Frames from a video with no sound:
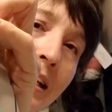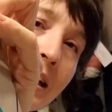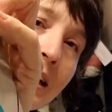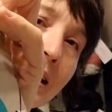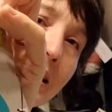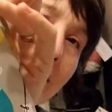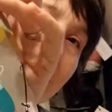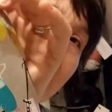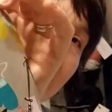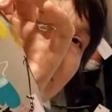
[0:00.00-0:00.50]

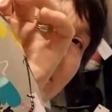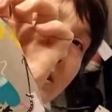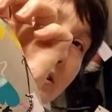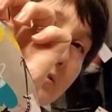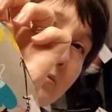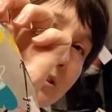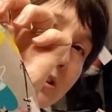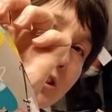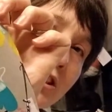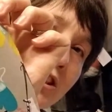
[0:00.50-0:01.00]
and a
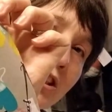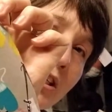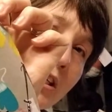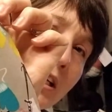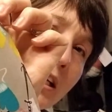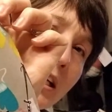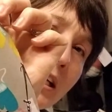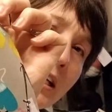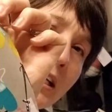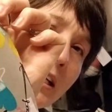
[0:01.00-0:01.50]
Christmas
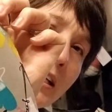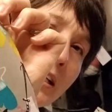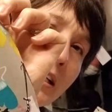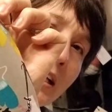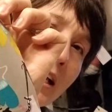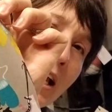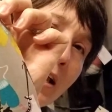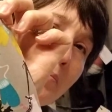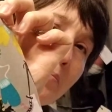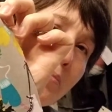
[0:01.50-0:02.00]
tree
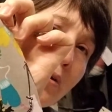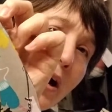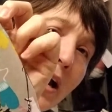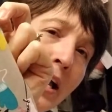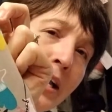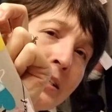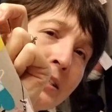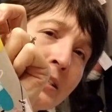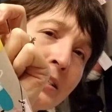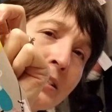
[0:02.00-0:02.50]
and
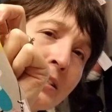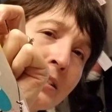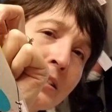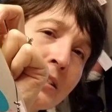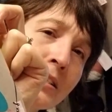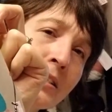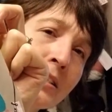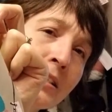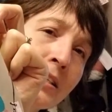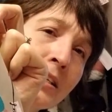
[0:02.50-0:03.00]
presents
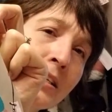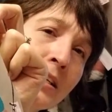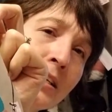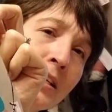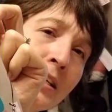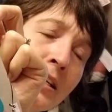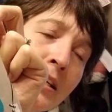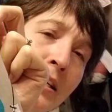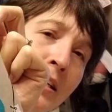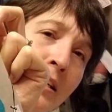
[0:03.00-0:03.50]

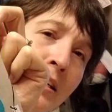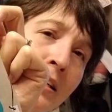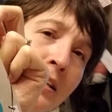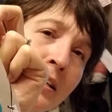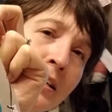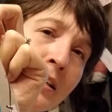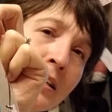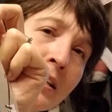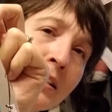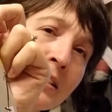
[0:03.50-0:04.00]

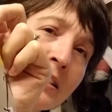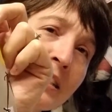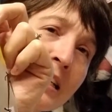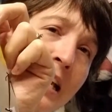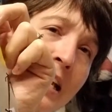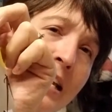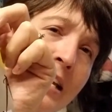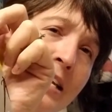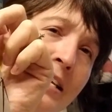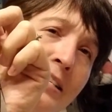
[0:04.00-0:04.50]
and
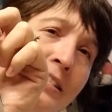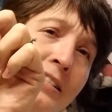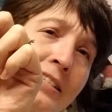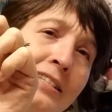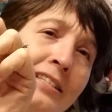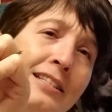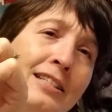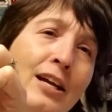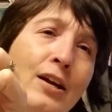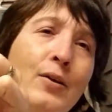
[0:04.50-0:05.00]
skis.
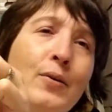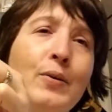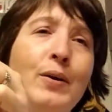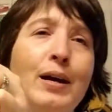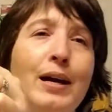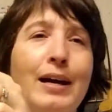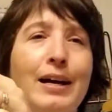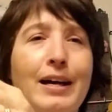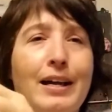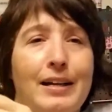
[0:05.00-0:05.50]
So
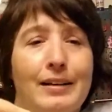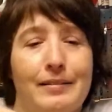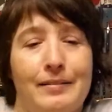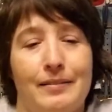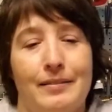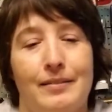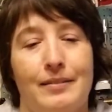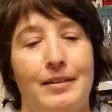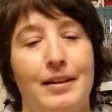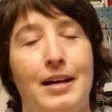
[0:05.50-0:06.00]
I,
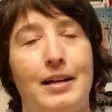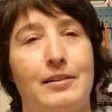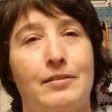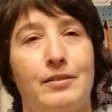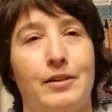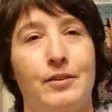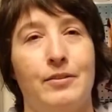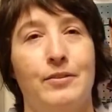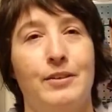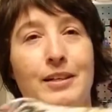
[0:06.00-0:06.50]
I don't know.